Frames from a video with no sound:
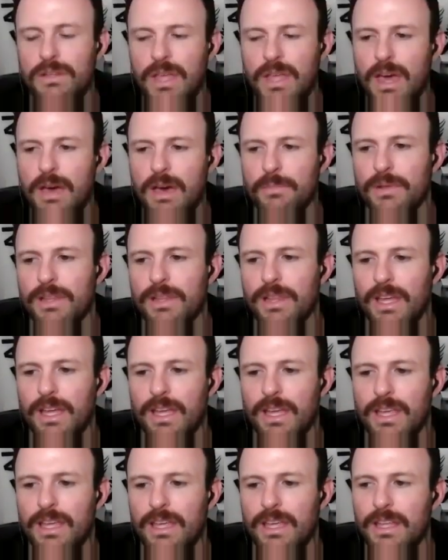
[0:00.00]
yeah, but
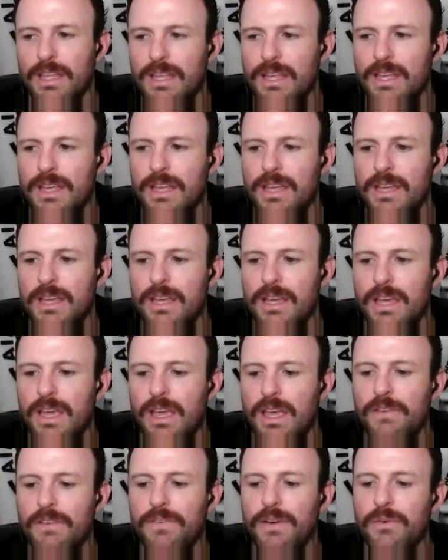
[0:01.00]
like
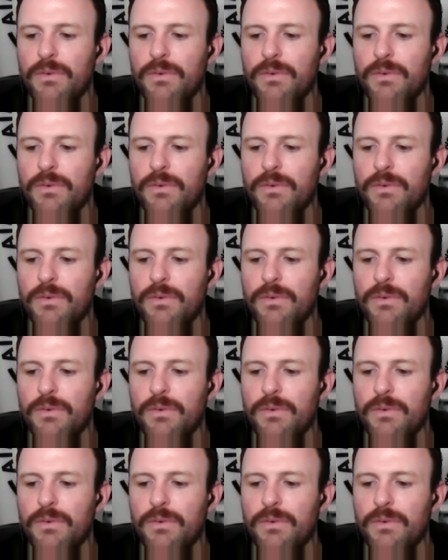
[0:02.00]
if I